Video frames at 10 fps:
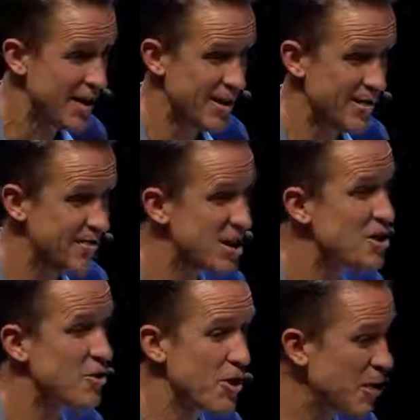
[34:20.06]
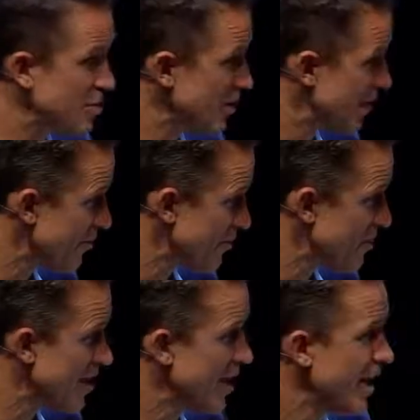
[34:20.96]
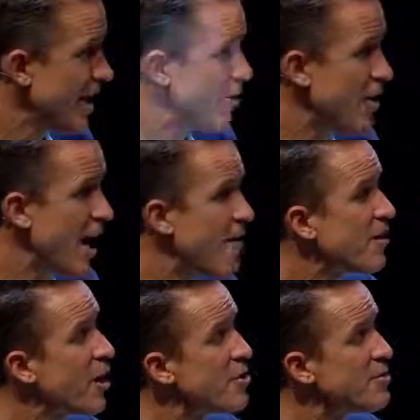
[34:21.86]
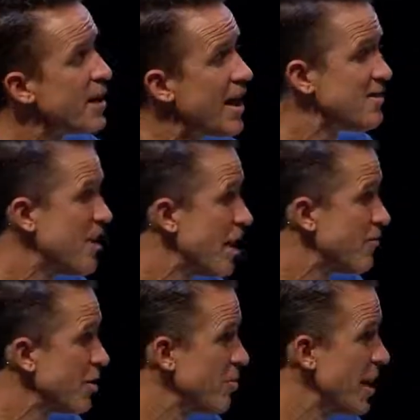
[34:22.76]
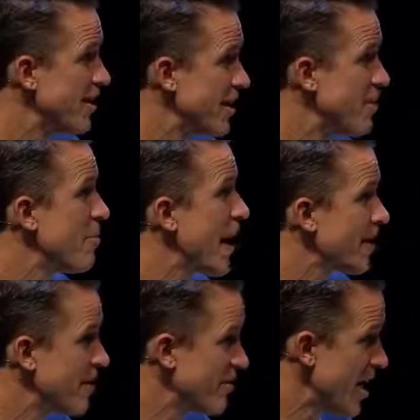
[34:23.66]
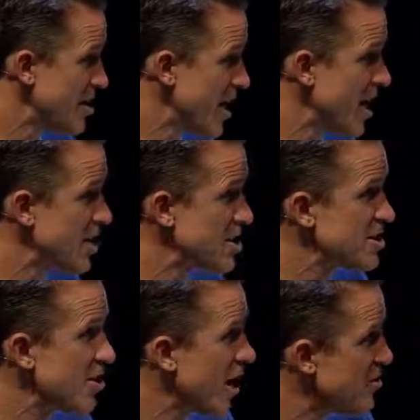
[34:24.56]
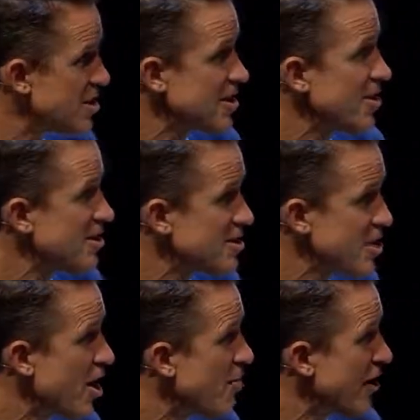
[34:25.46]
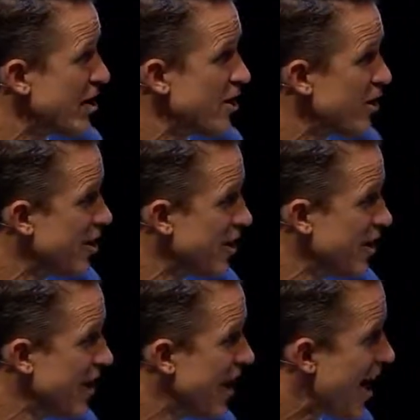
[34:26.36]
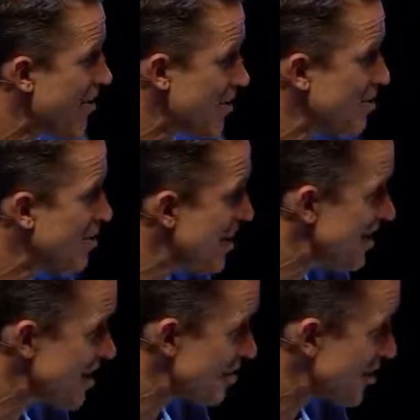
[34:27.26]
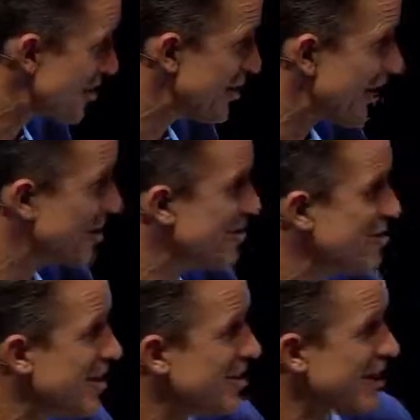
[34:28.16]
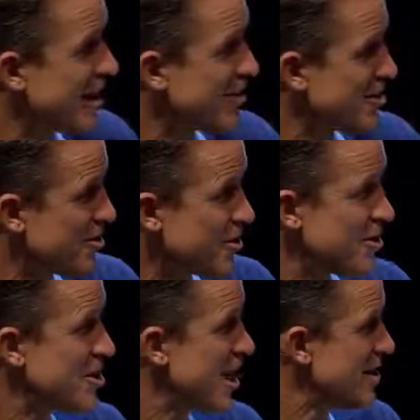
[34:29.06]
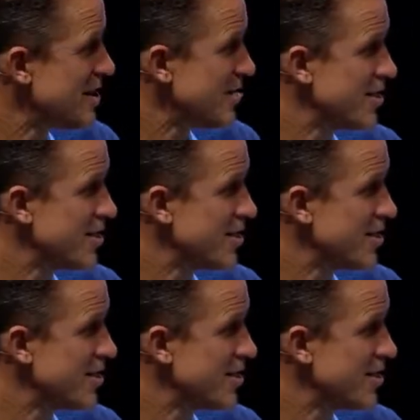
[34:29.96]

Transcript: at such incredible levels, and we haven't always been as thoughtful about the impact of that change. So I would just love to start by hearing how you see this world, how you see the kind of chain